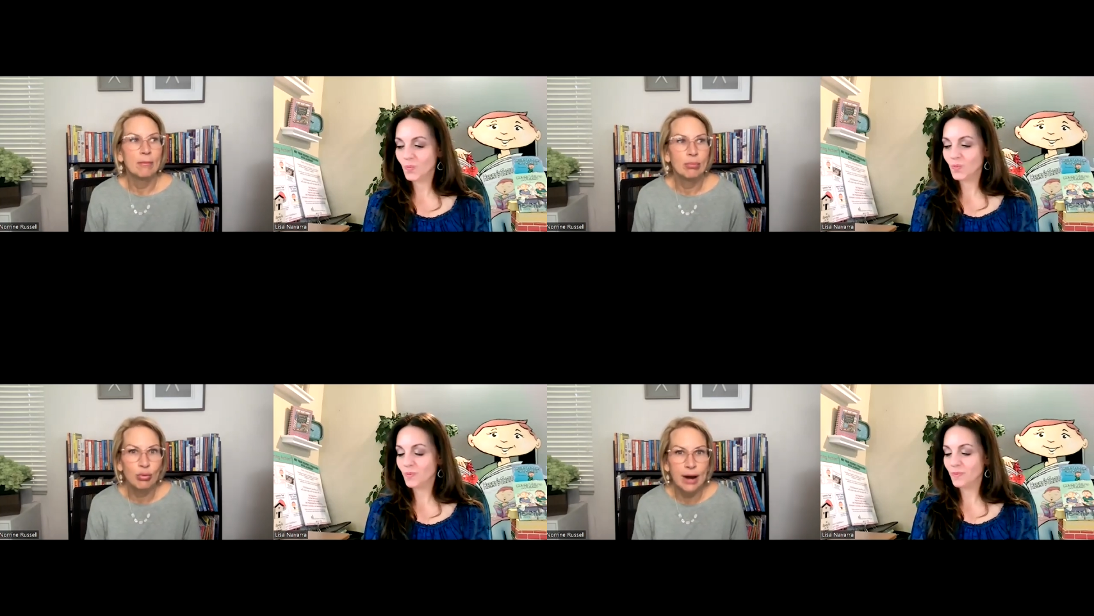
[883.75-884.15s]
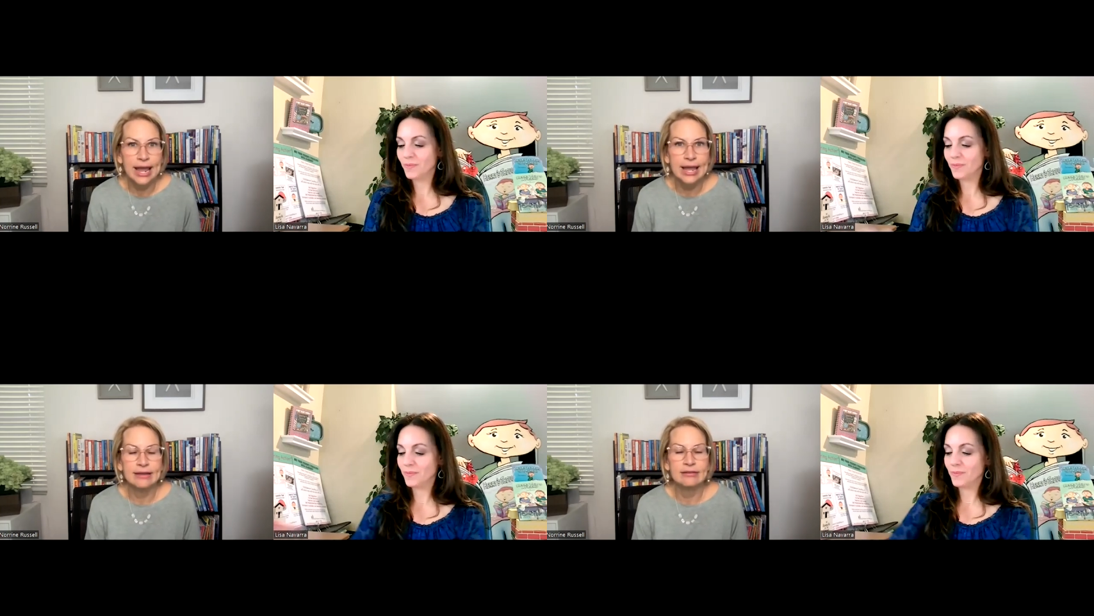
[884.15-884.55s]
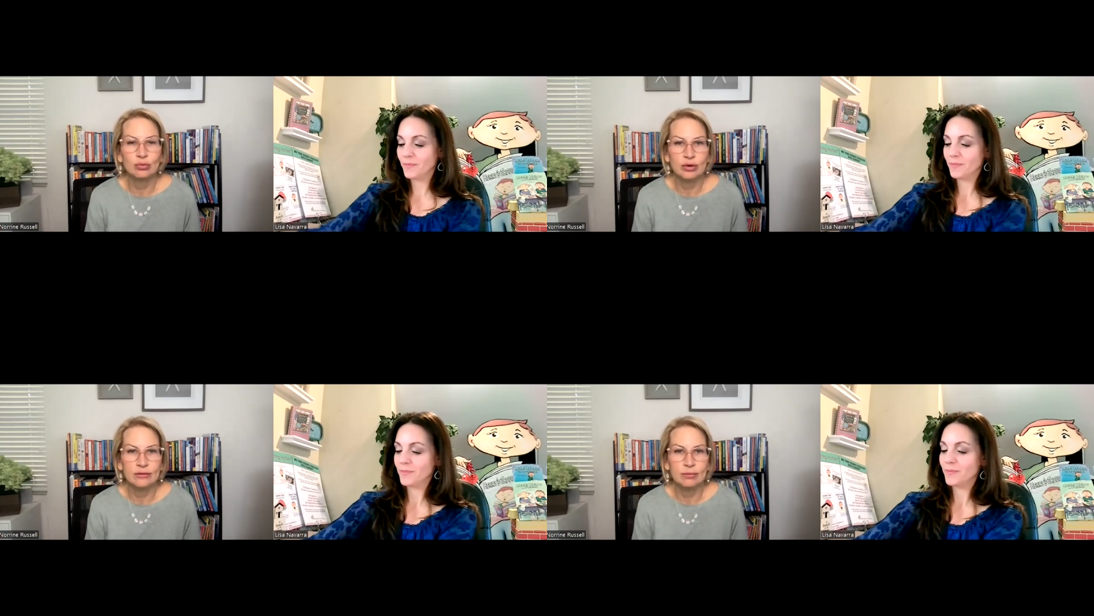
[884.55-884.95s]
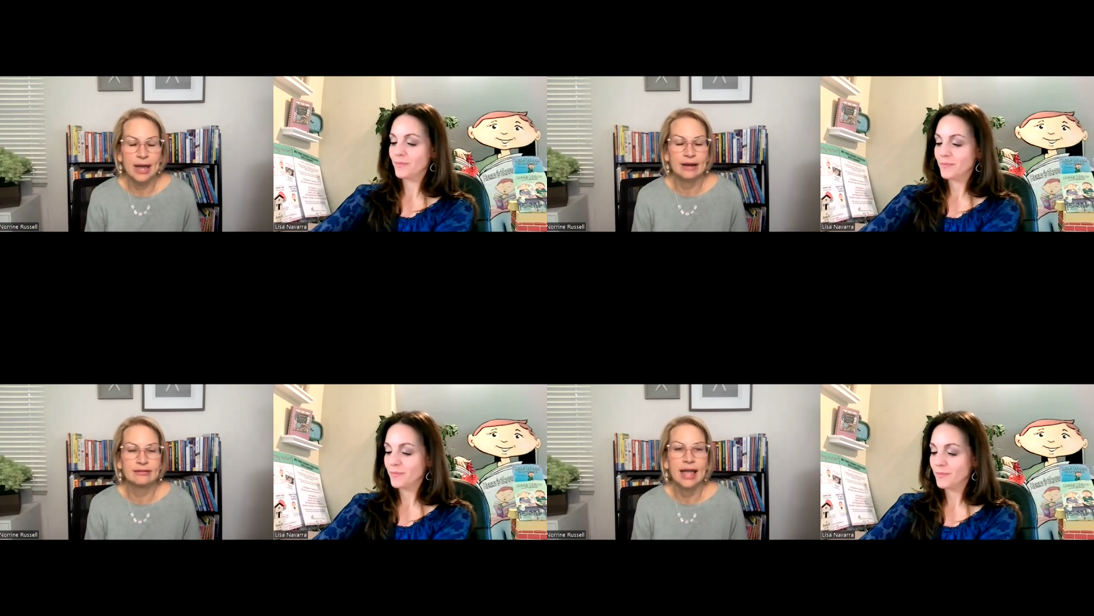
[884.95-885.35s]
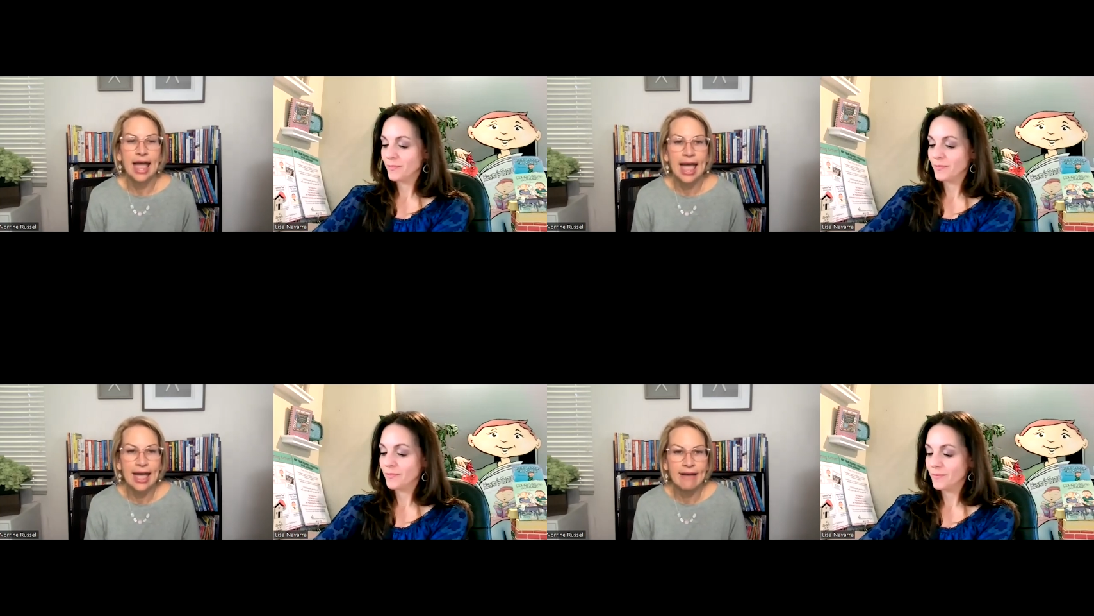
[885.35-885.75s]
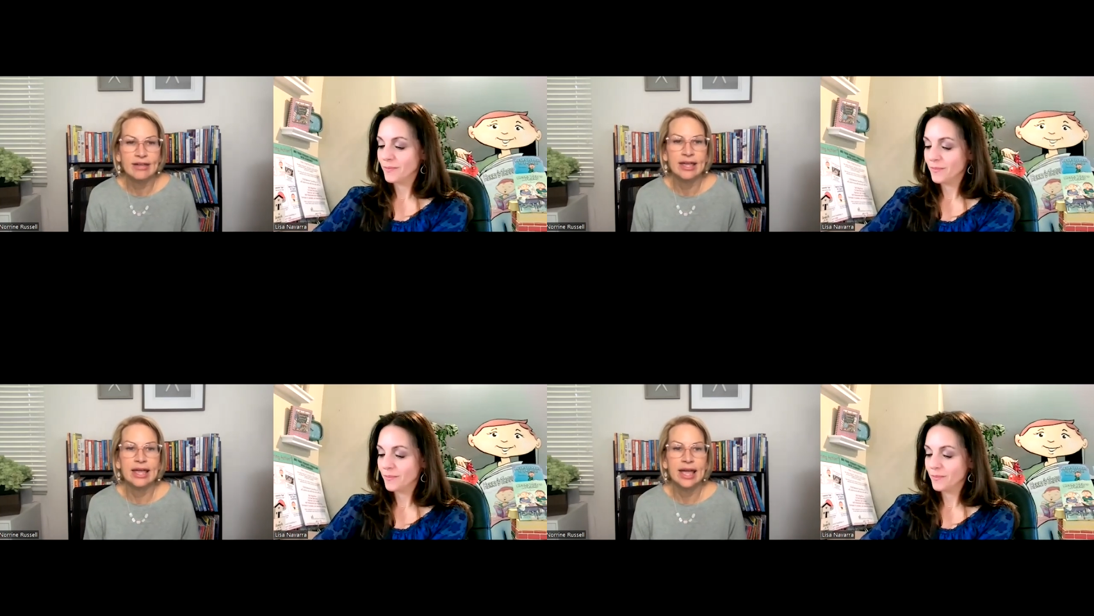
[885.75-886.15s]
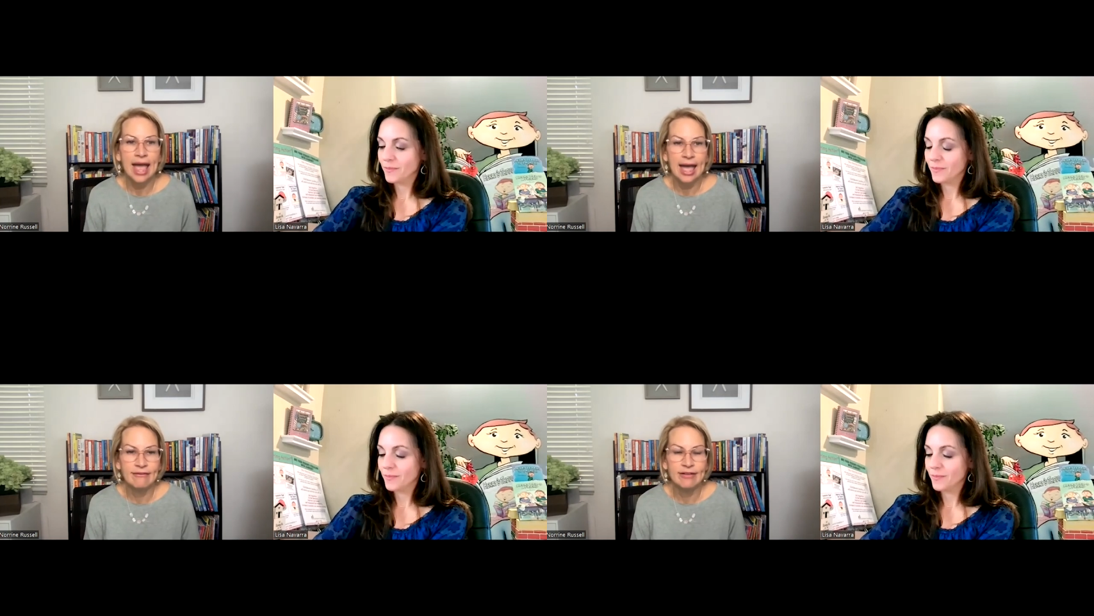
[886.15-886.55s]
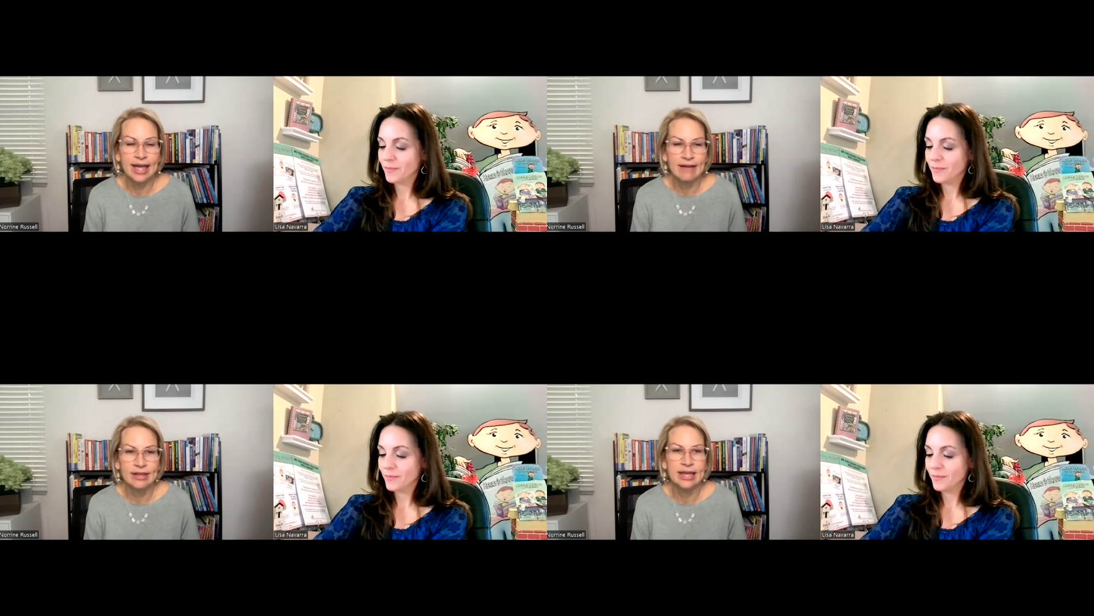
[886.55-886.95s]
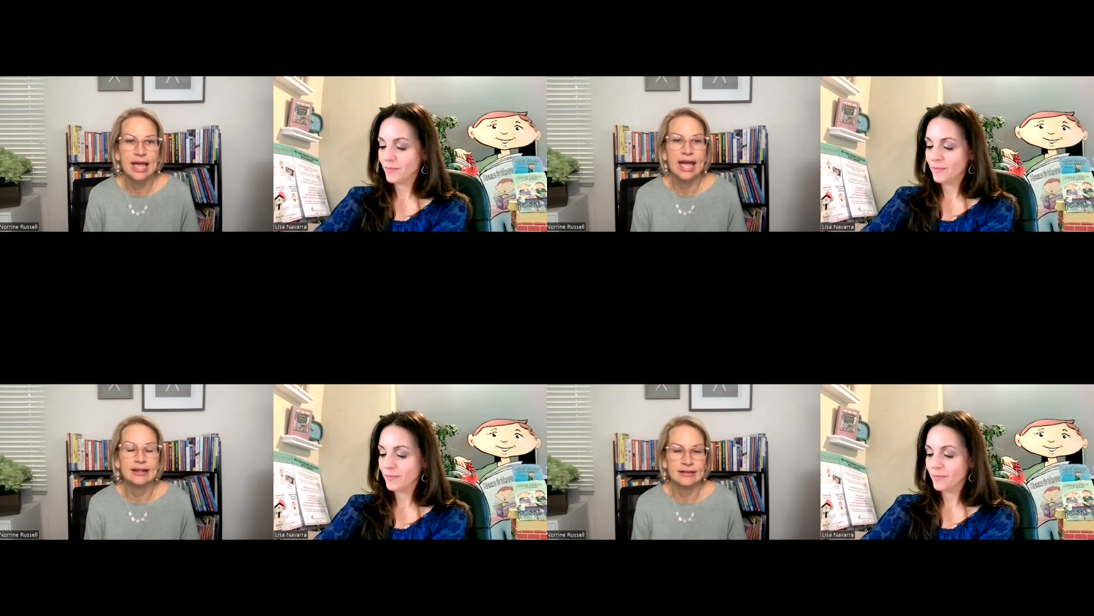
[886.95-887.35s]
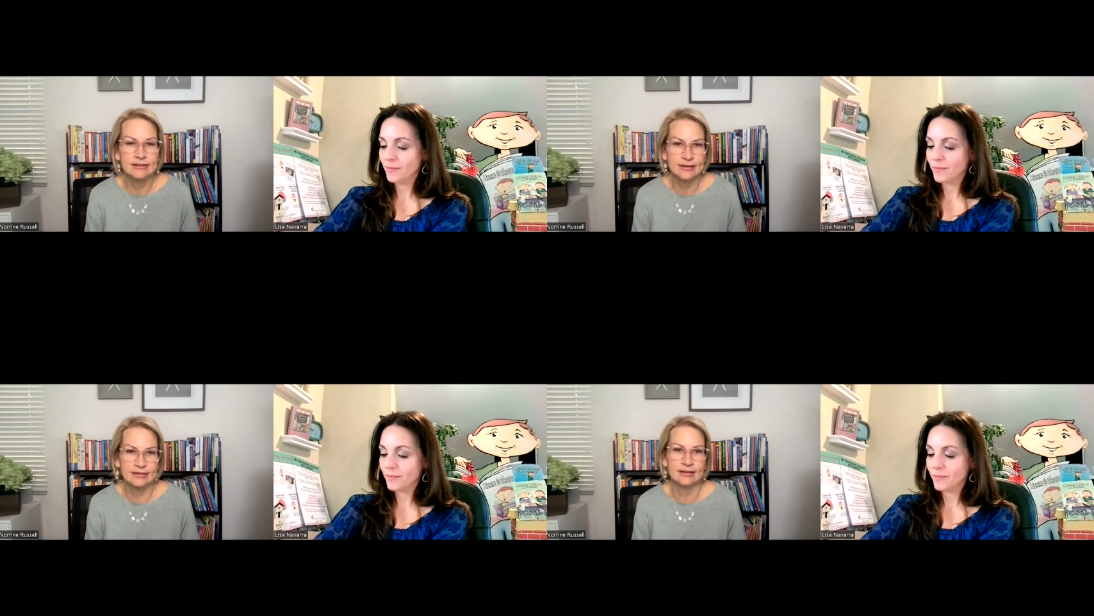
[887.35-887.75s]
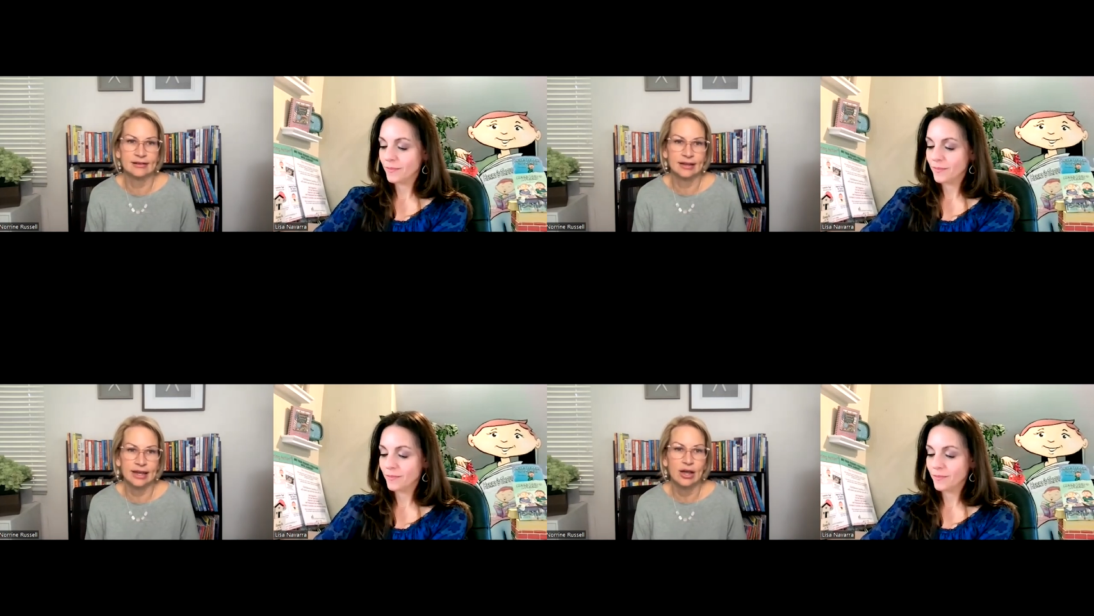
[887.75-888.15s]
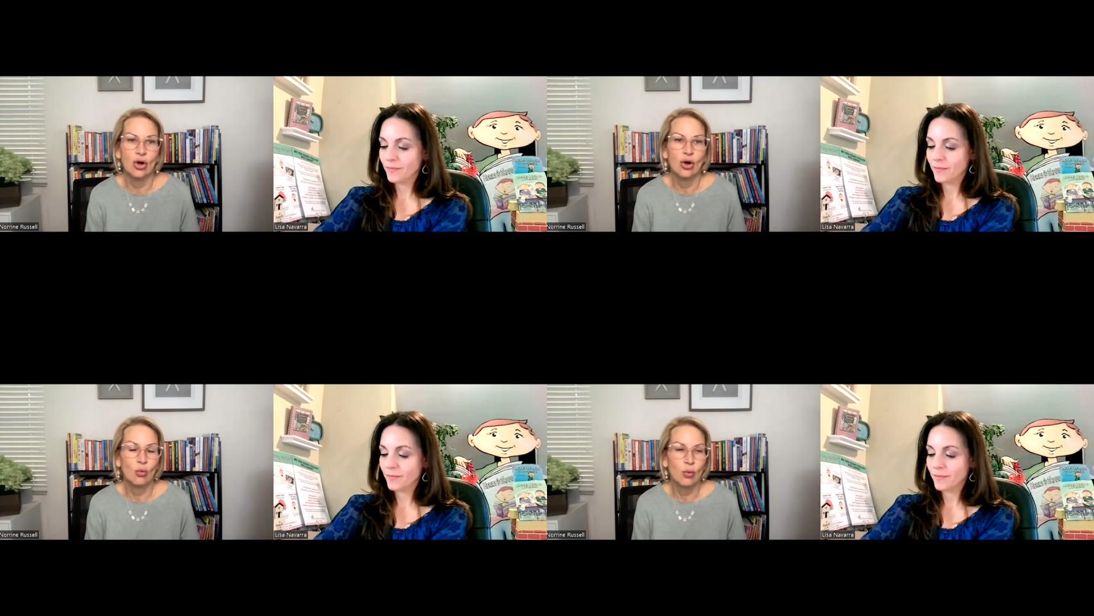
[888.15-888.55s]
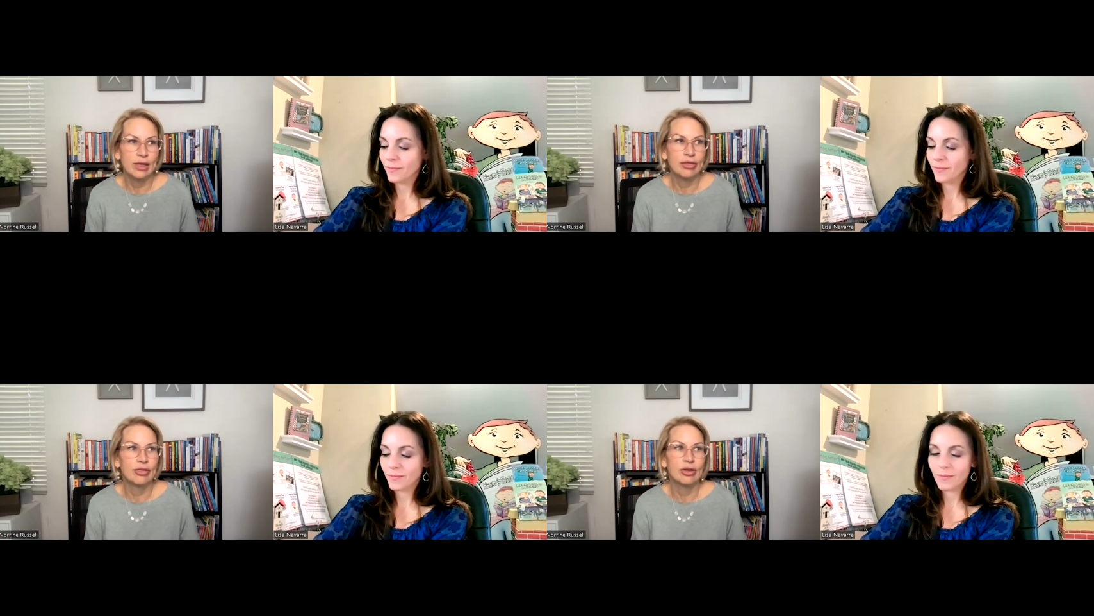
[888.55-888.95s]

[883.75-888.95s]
Speaker 1: praise, respect heavy, heavy, heavy, and consistently with